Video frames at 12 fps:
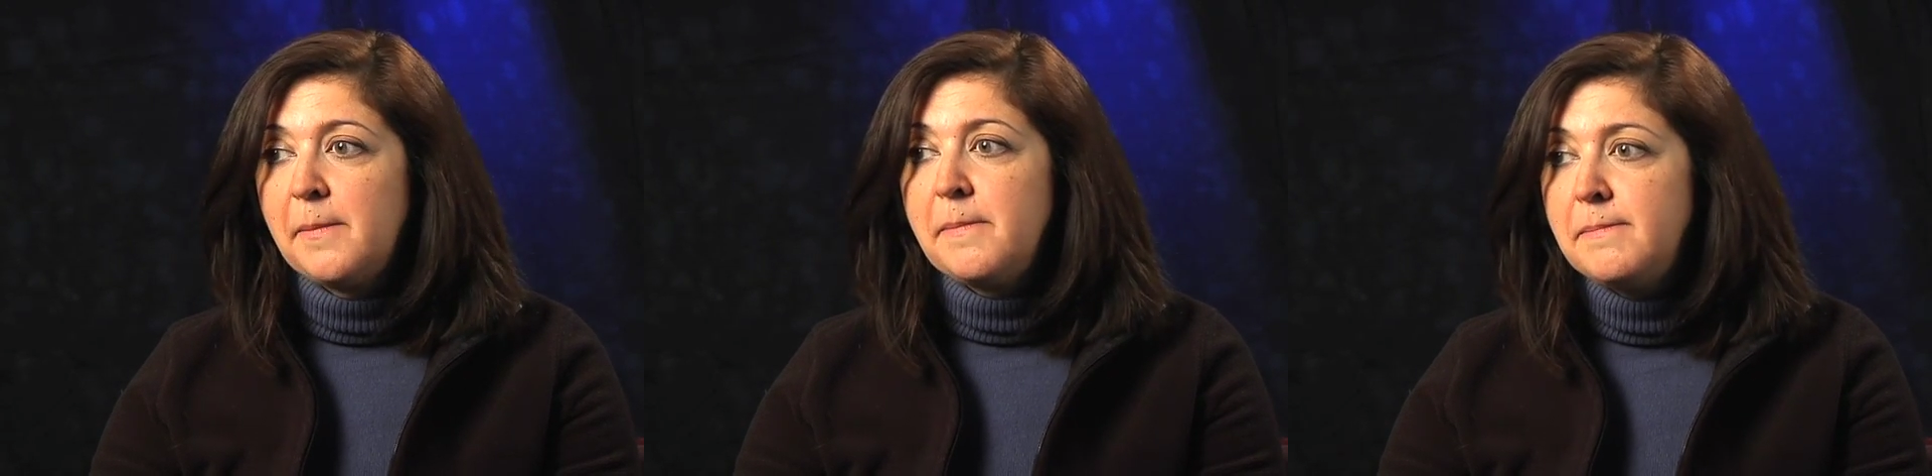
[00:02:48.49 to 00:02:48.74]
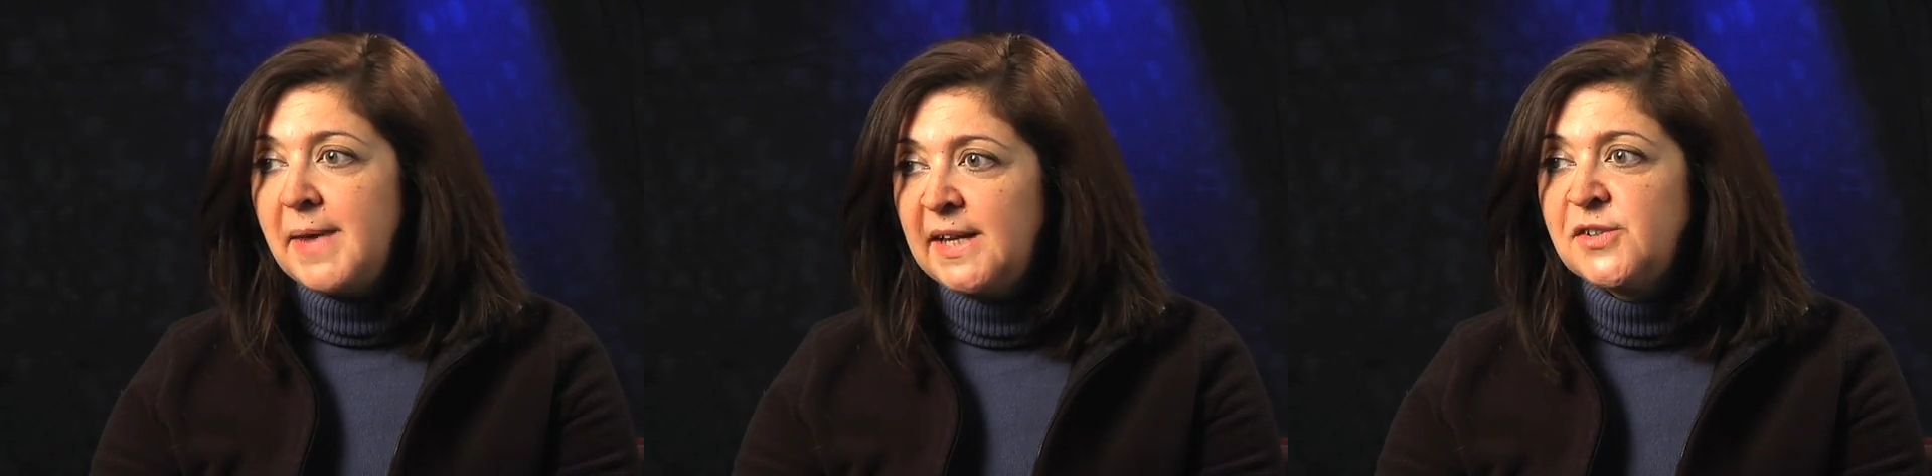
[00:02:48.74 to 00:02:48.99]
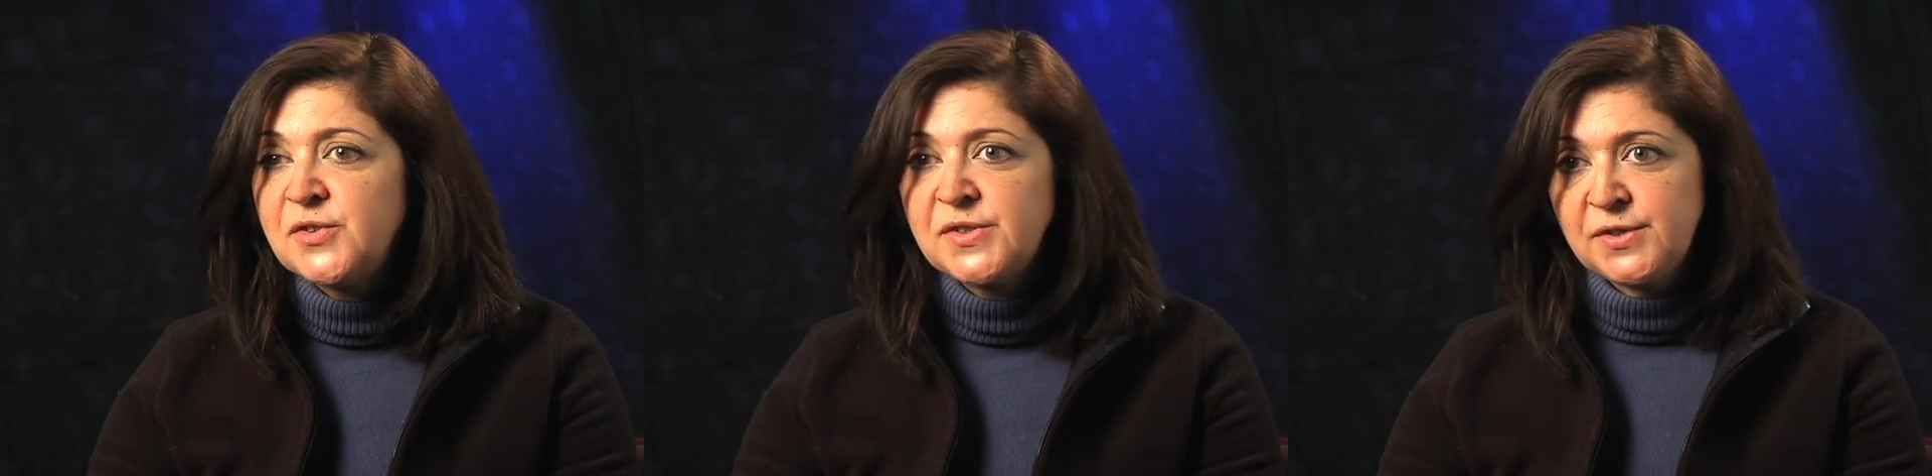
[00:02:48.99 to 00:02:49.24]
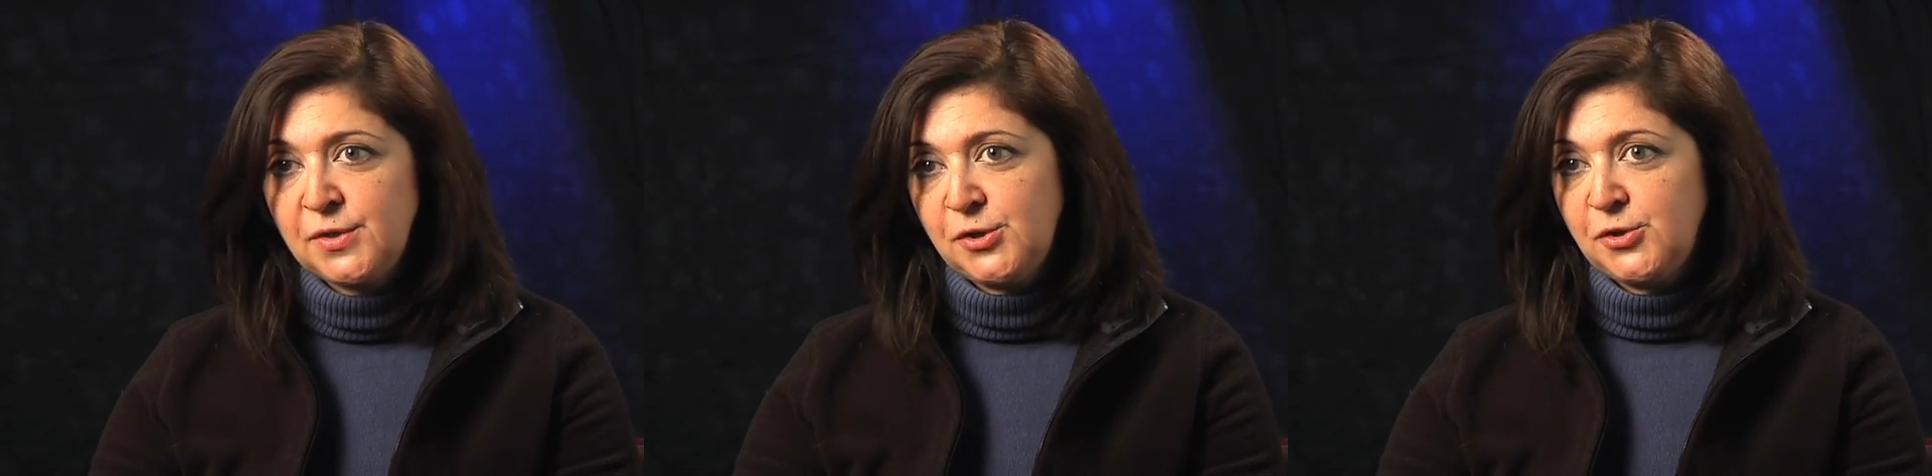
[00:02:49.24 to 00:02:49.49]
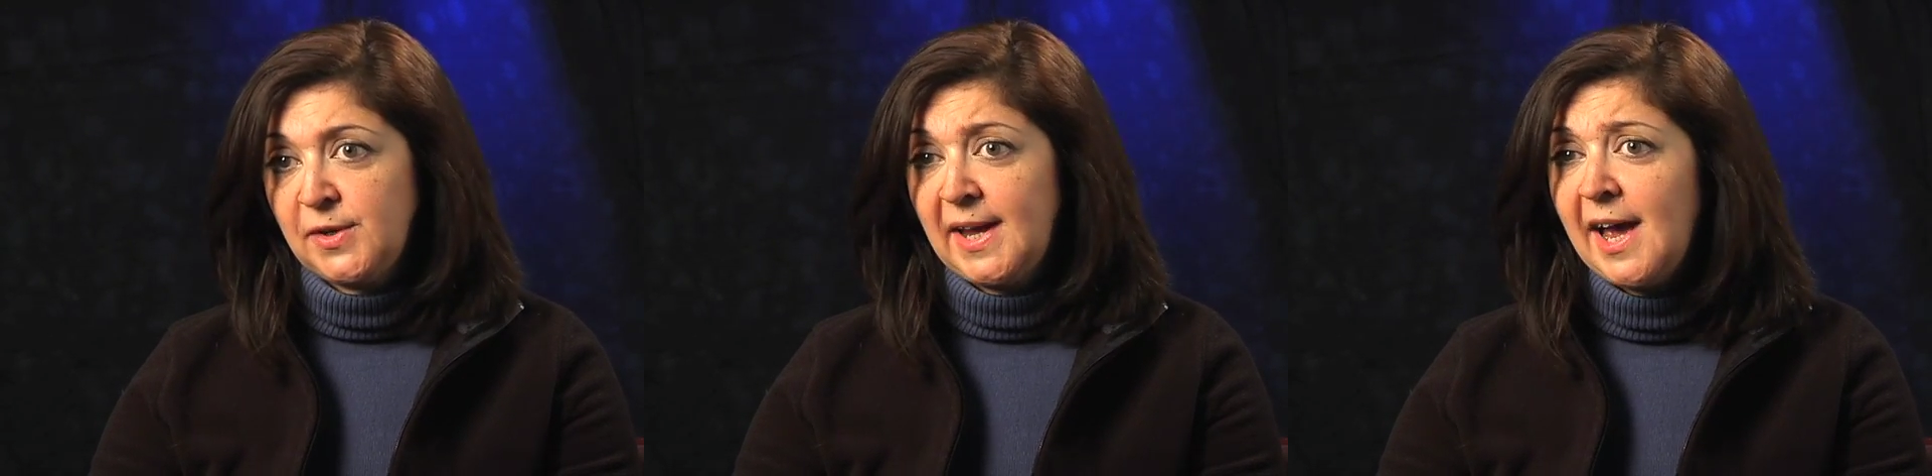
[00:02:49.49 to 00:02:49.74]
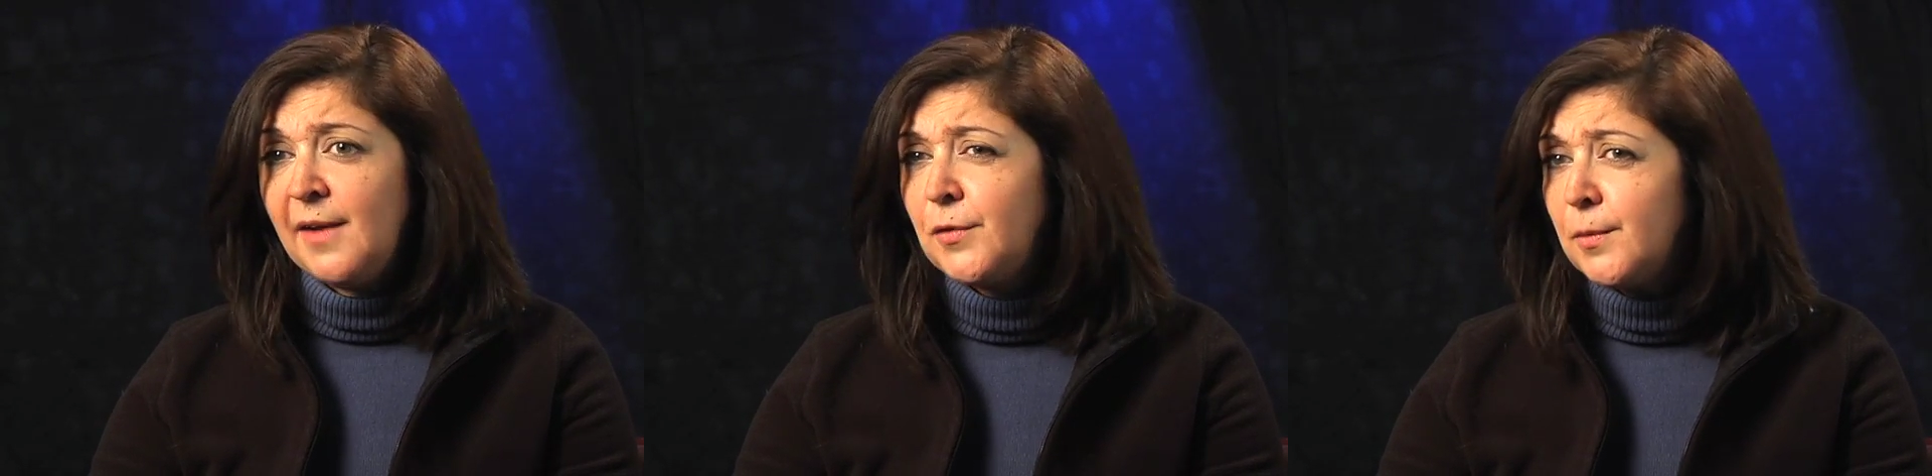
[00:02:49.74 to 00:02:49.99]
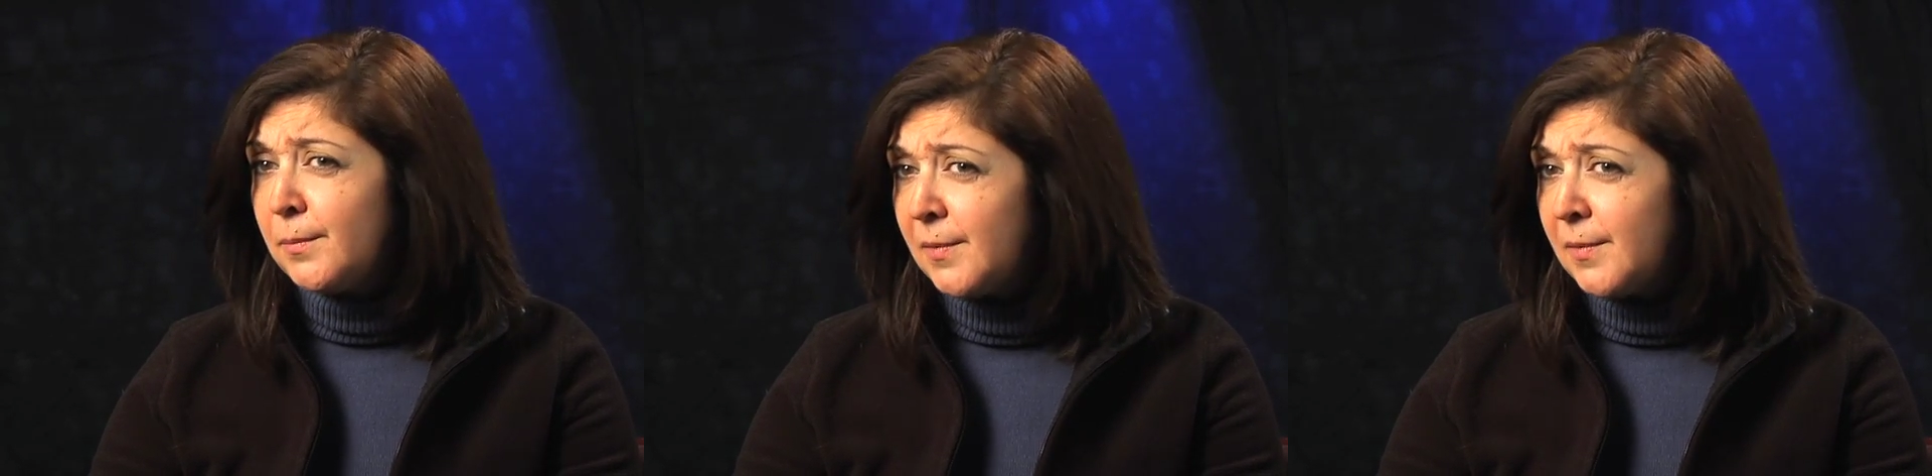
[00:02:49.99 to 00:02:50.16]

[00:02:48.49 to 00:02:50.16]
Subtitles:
major surgery, have your